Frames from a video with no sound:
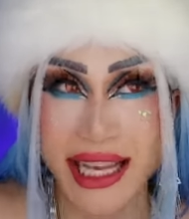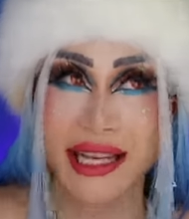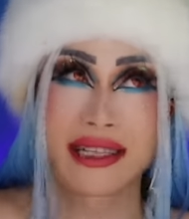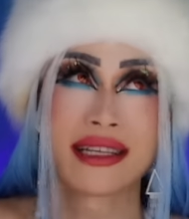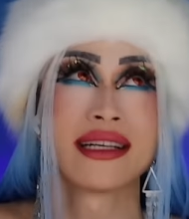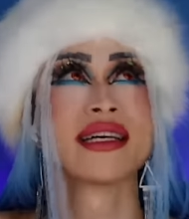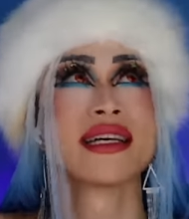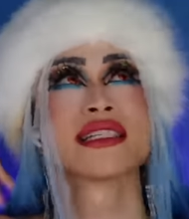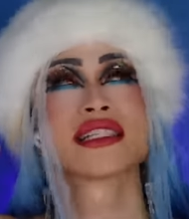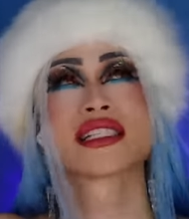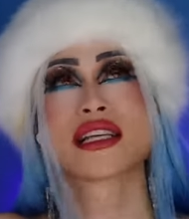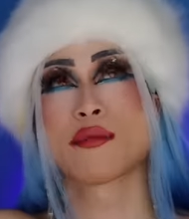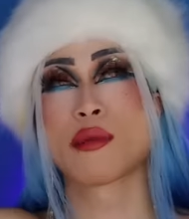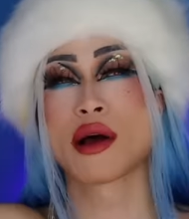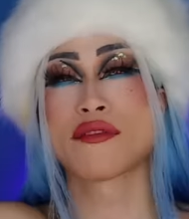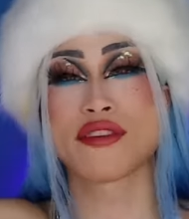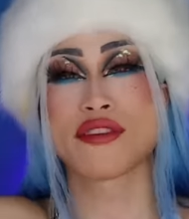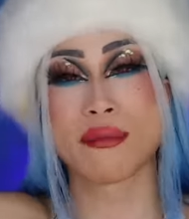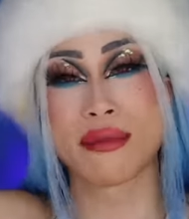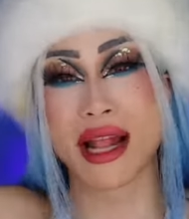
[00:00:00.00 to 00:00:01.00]
like
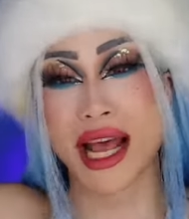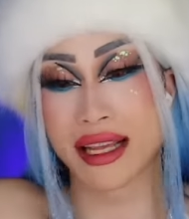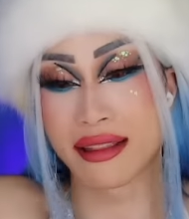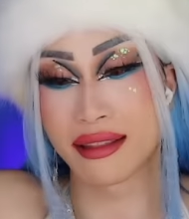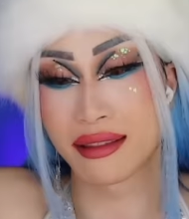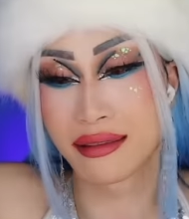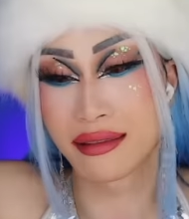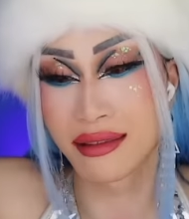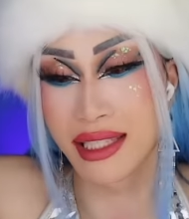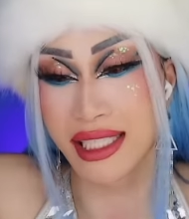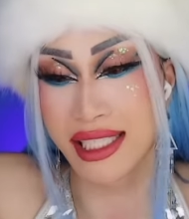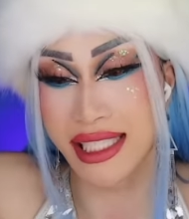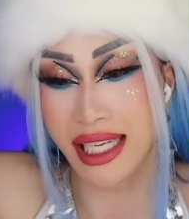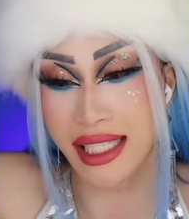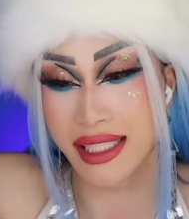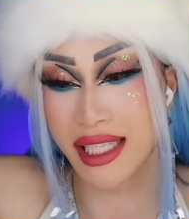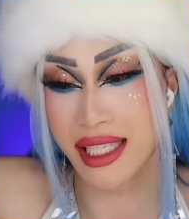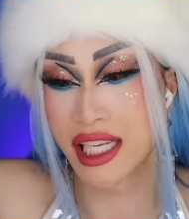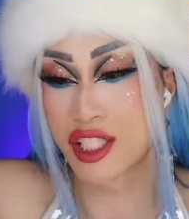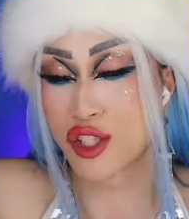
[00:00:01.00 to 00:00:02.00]
someone from like the
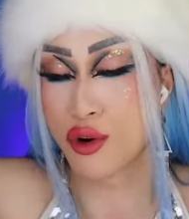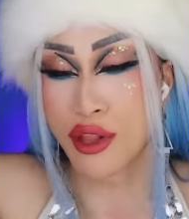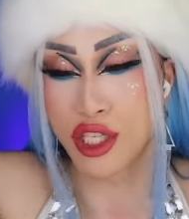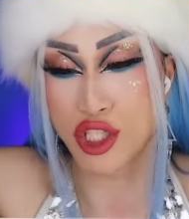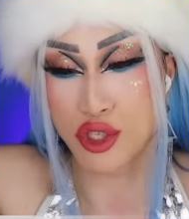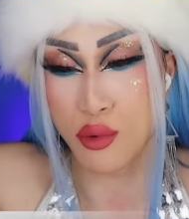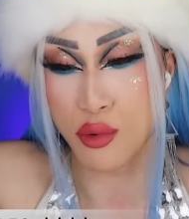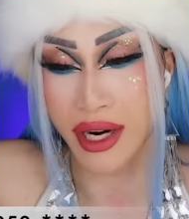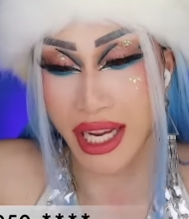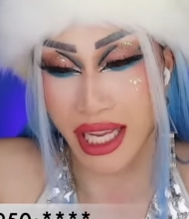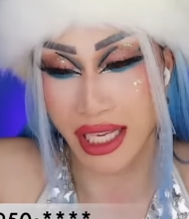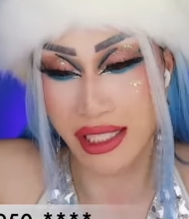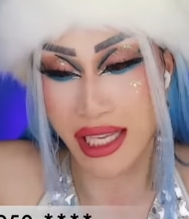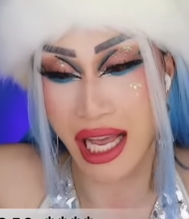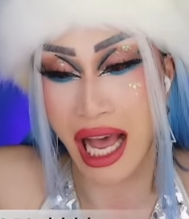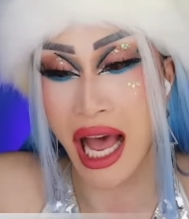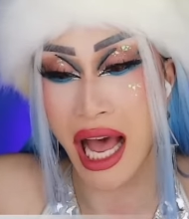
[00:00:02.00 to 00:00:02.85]
60s or the 20s,